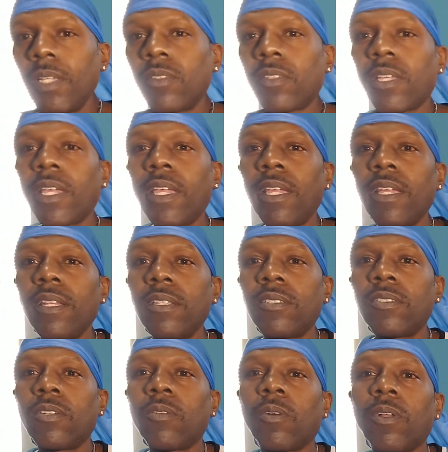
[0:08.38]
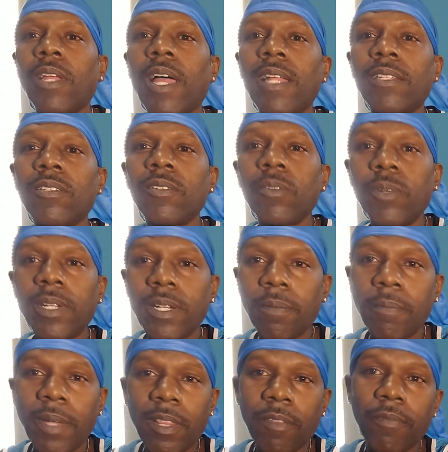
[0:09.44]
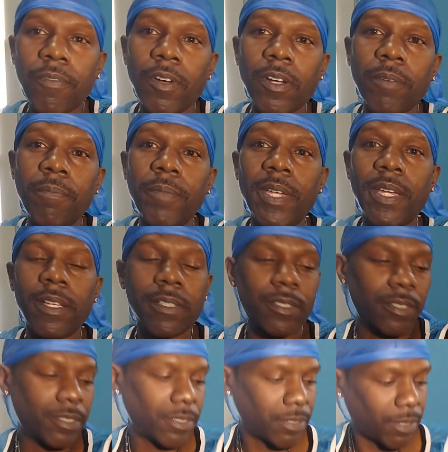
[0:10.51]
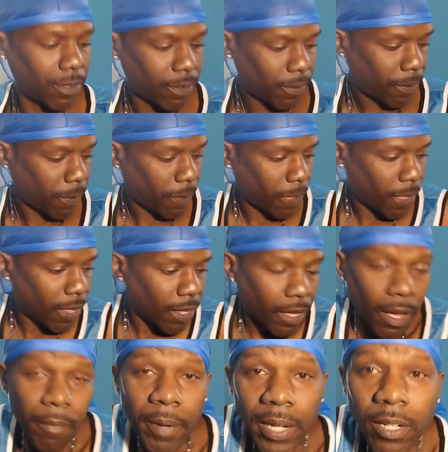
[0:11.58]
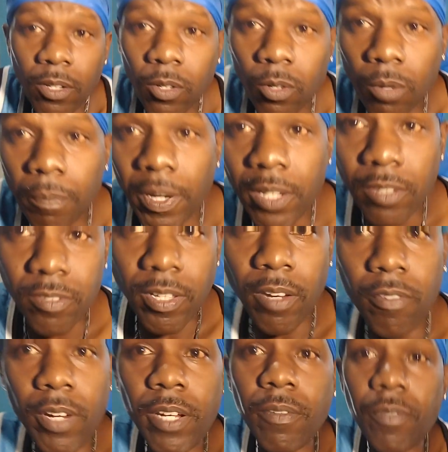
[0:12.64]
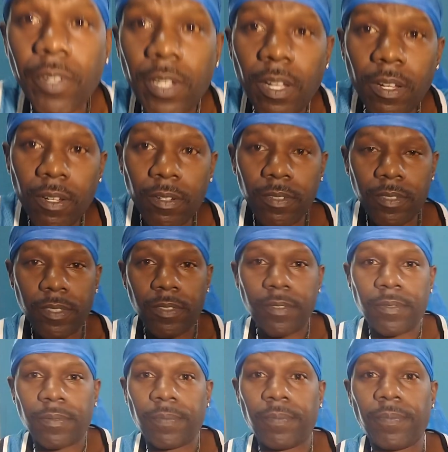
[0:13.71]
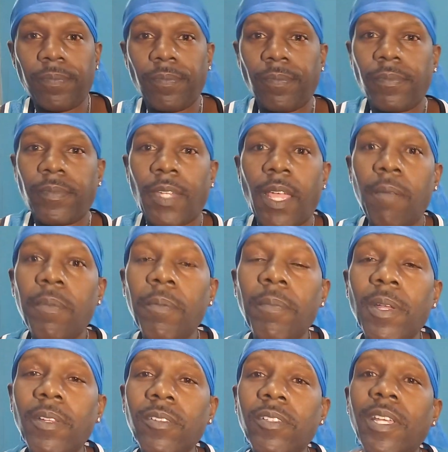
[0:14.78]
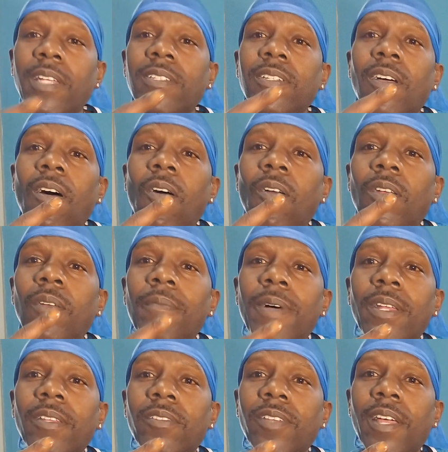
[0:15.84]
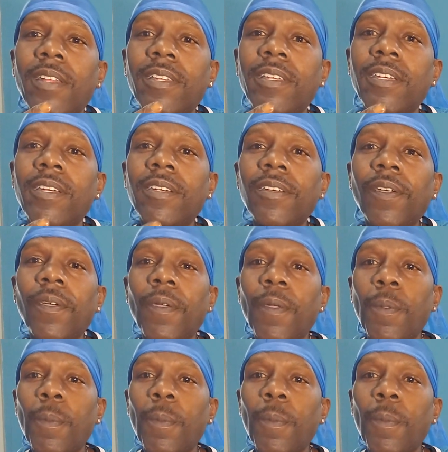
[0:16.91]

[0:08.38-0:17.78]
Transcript: It's King Chocolato in the motherfucking mix. I'm about to do a Mother's Day reading for y'all. Happy Mother's Day to all the mothers out there.